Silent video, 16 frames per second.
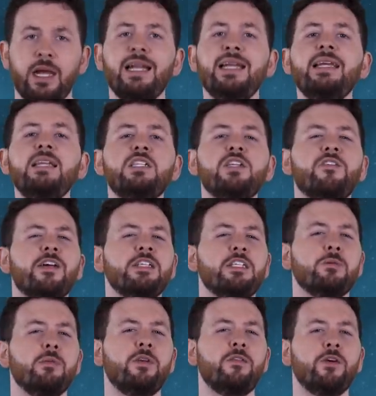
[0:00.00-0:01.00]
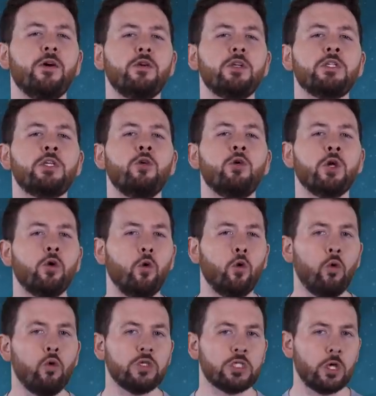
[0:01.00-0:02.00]
Elite defensive midfielders who can
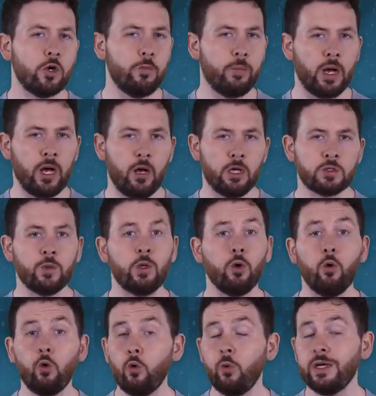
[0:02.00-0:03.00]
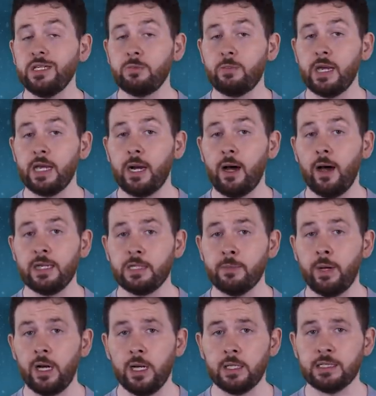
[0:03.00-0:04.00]
also pass will always be in high
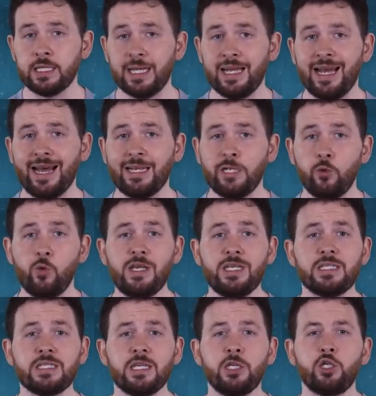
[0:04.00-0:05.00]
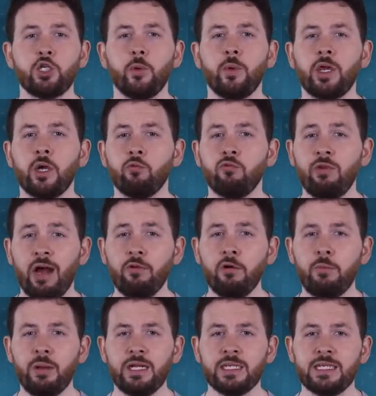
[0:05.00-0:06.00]
demand, and Luis is showing a rare
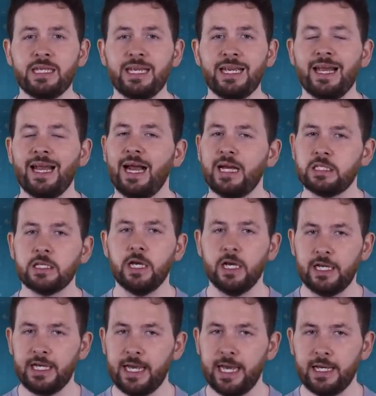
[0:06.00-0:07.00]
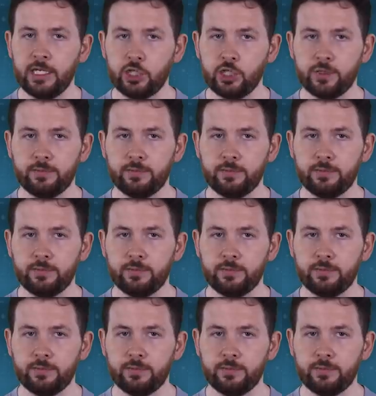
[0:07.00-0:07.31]
ability at an early age.